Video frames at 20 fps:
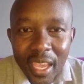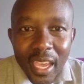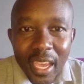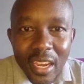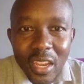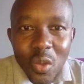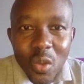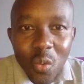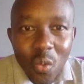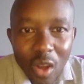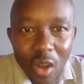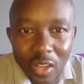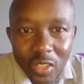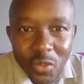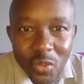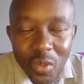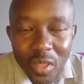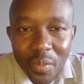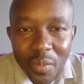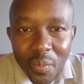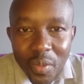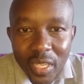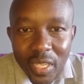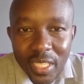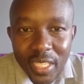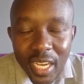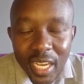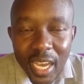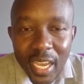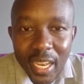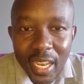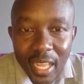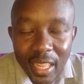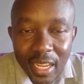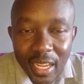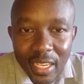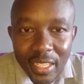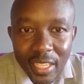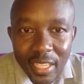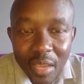And he walked with Peter and
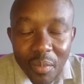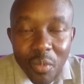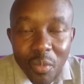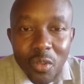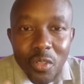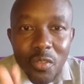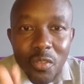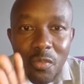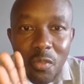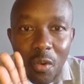other disciples